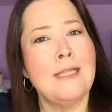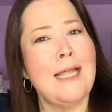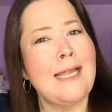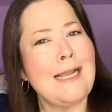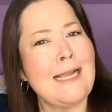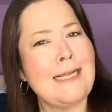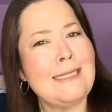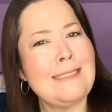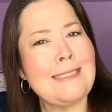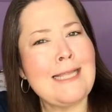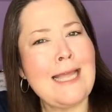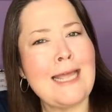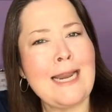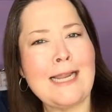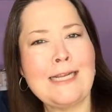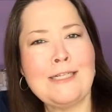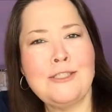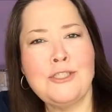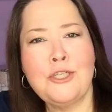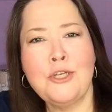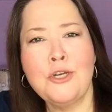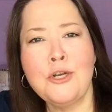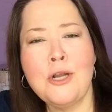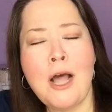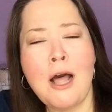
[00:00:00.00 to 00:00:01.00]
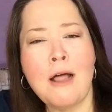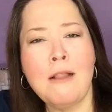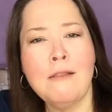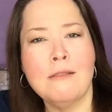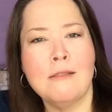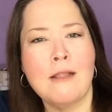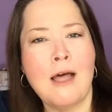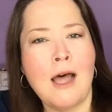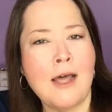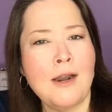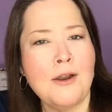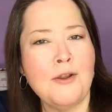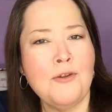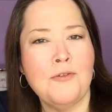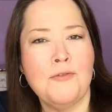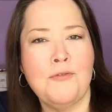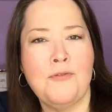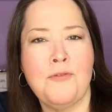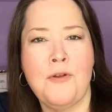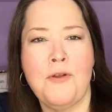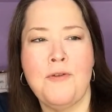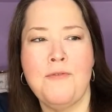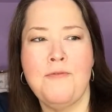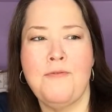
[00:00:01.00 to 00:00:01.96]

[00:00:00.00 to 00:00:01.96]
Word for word: Like I said, I took a lot of